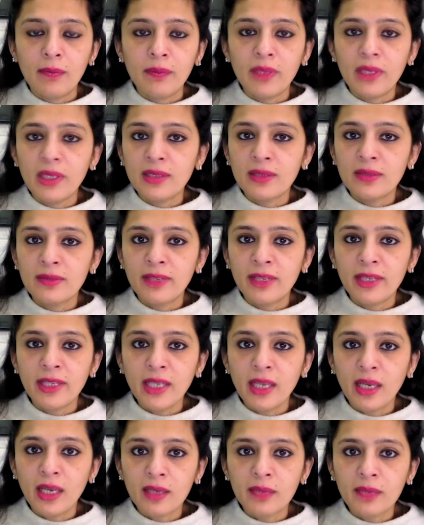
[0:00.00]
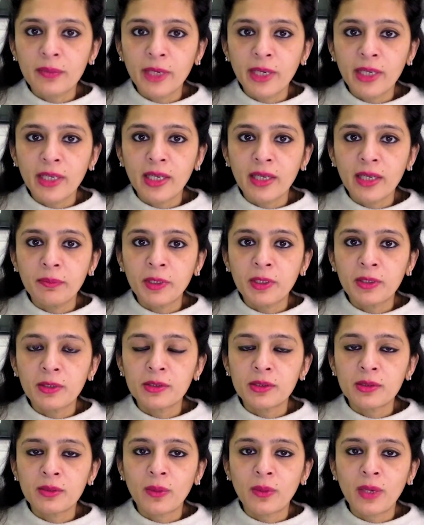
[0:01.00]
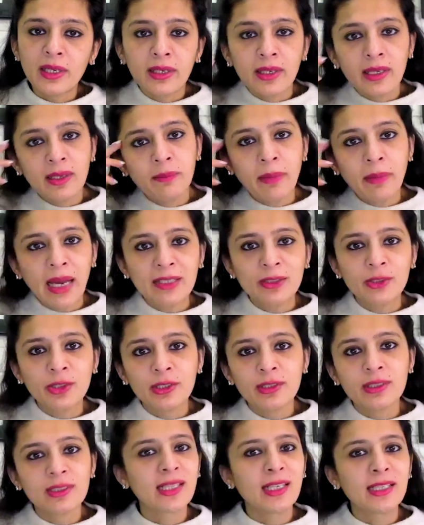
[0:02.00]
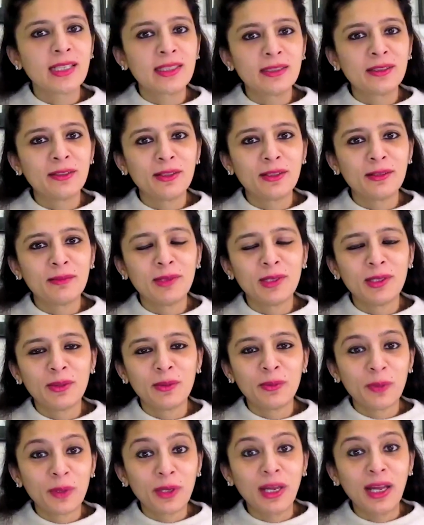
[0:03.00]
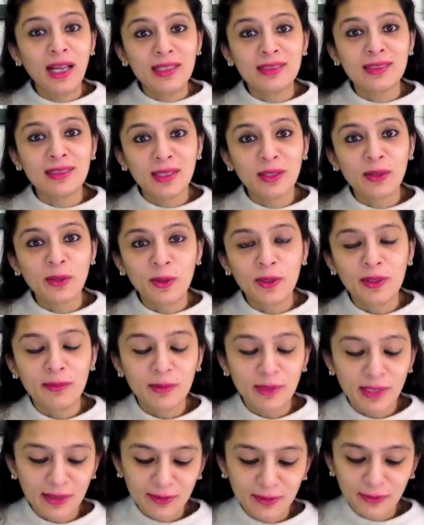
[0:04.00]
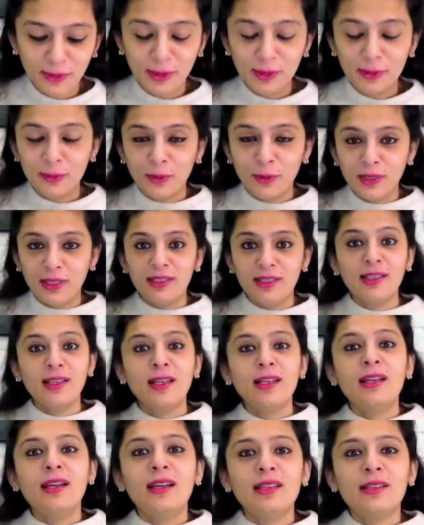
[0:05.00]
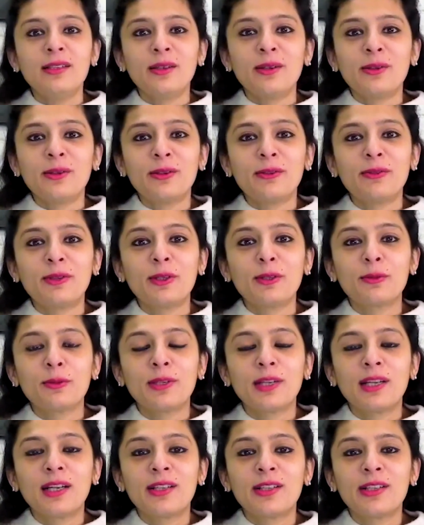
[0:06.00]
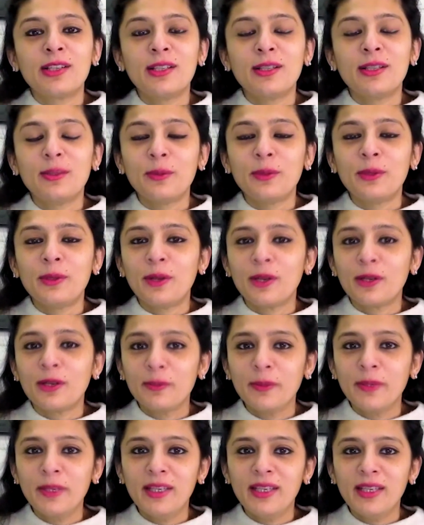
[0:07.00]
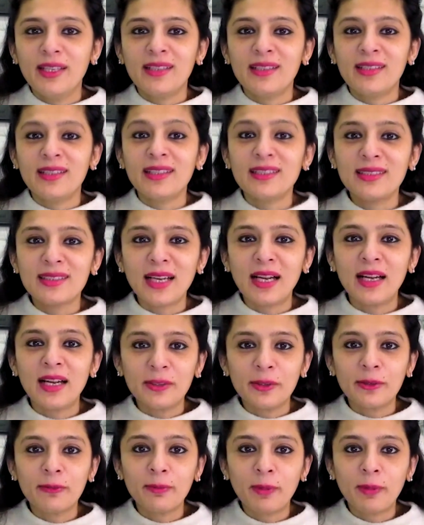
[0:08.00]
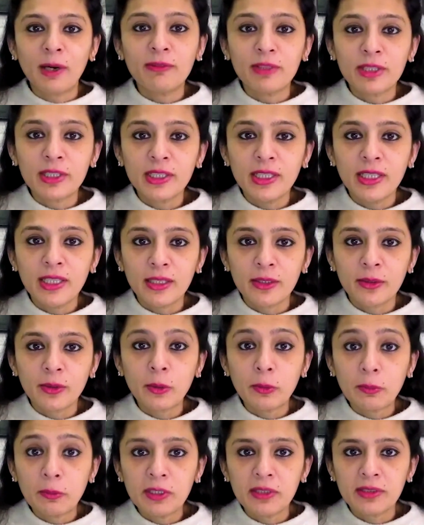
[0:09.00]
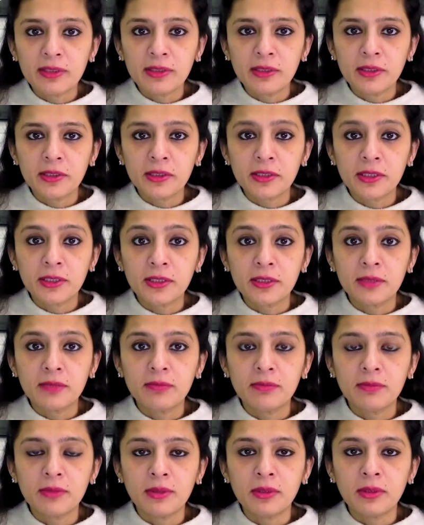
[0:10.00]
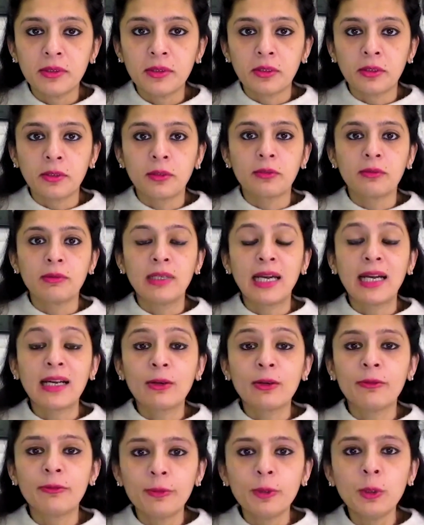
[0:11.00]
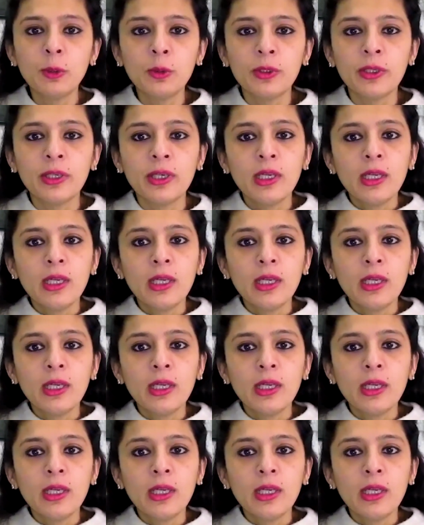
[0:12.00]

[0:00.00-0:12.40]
is very heartbreaking, because one imagines that in a, as they call themselves, first world, you know, in a first world country, there would not be this kind of poverty and homelessness and, you know, lack of food.